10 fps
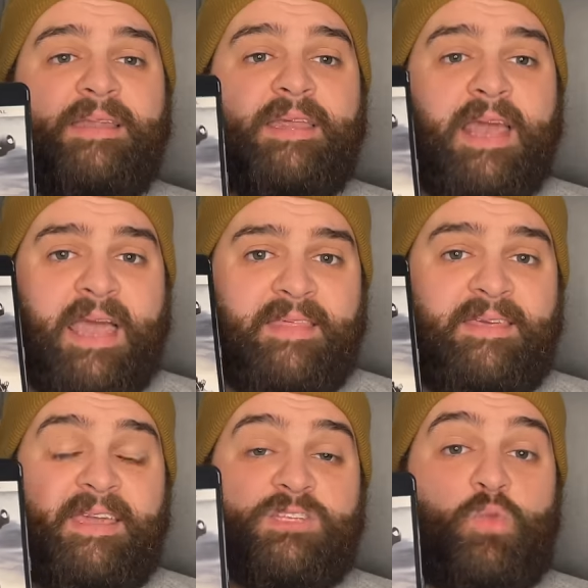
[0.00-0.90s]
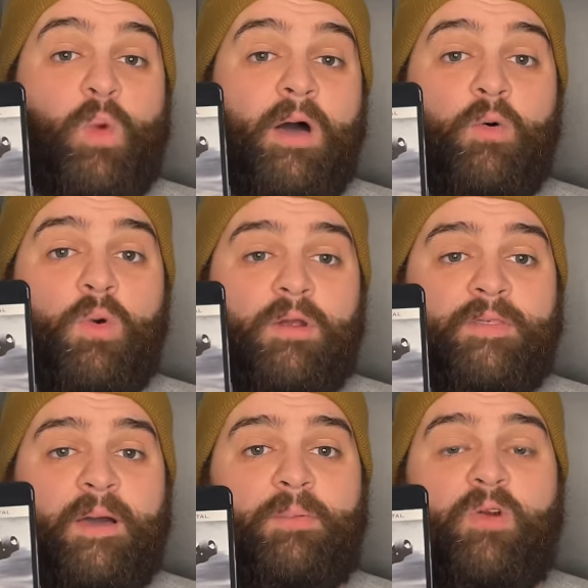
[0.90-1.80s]
it. Think it's well worth
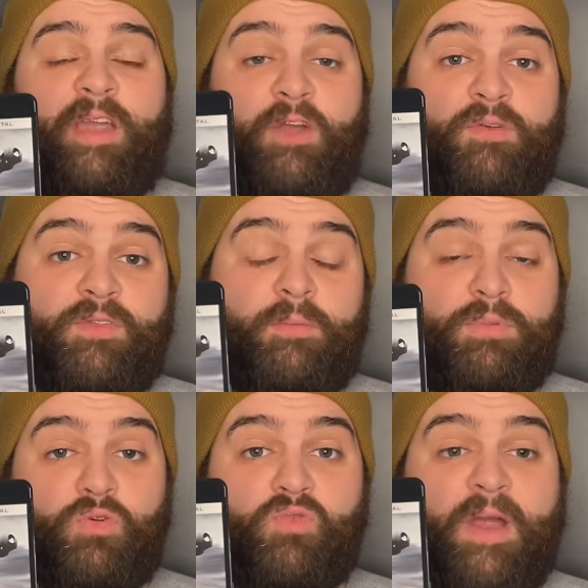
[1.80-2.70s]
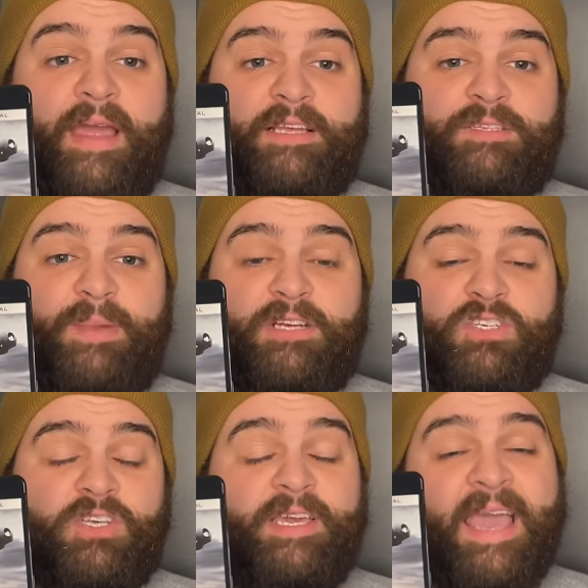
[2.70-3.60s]
upgrading over the Blu-ray
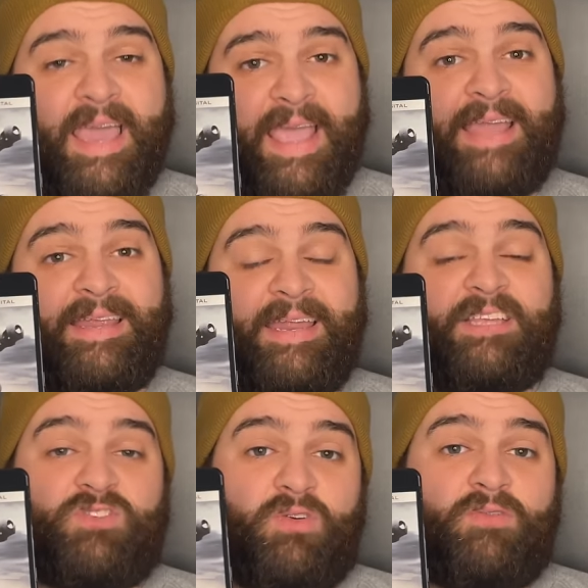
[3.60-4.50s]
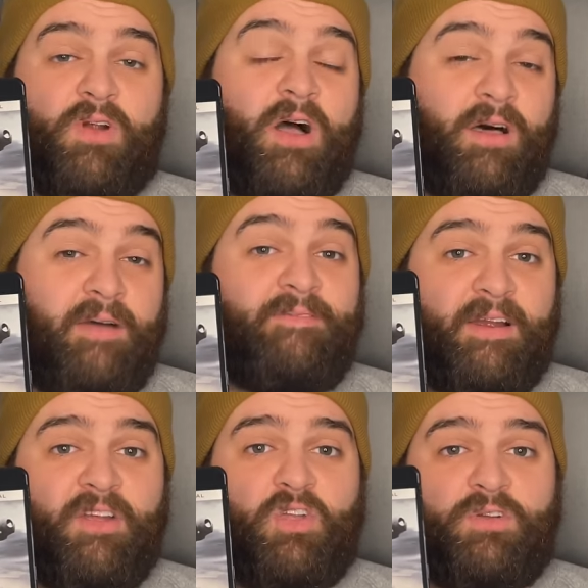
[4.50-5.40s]
especially. And it is overall a
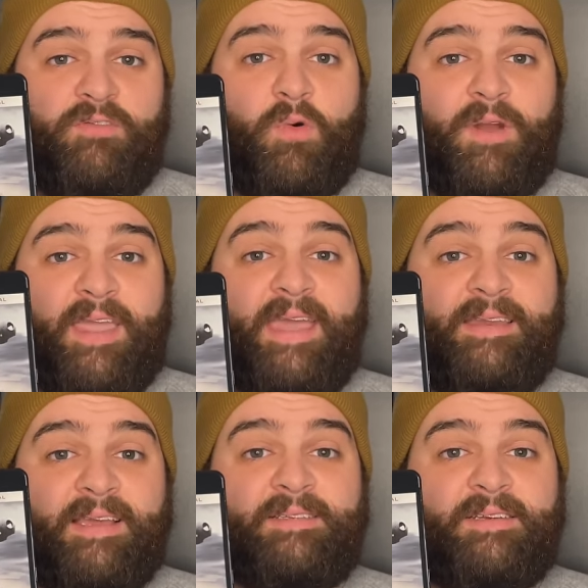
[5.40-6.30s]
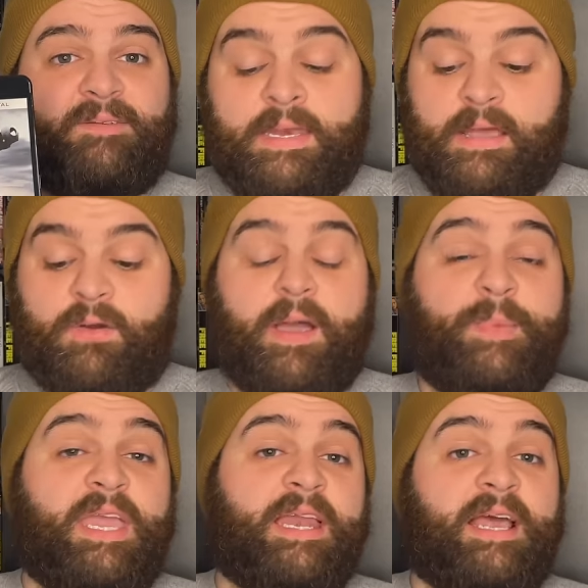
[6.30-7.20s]
very good 4K disc. Now
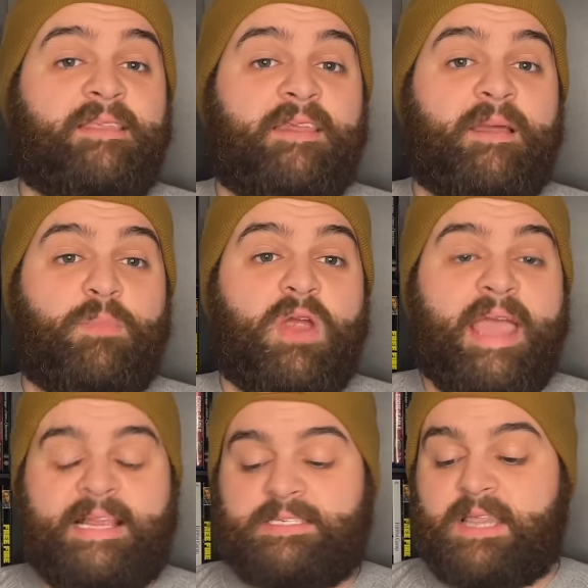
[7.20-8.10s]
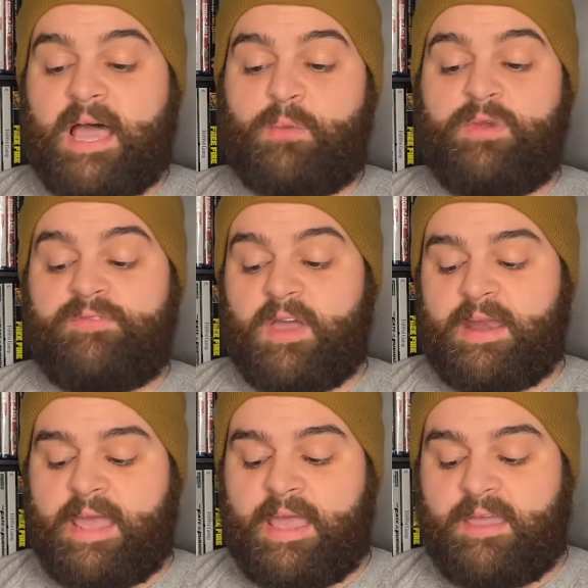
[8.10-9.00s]
coming in at the number 8 slot, we've got
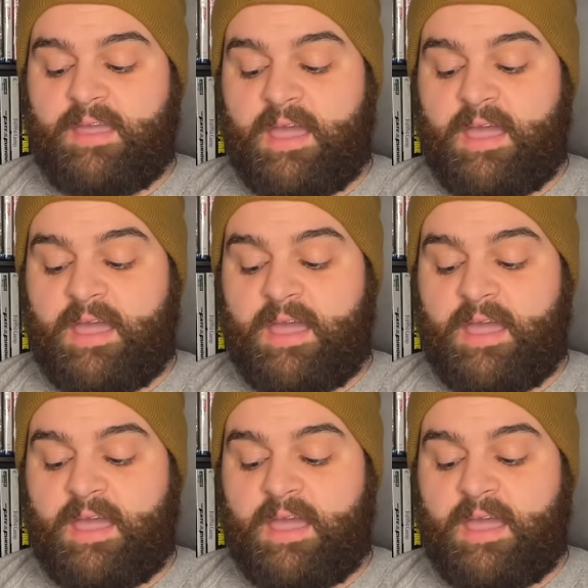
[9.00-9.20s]
a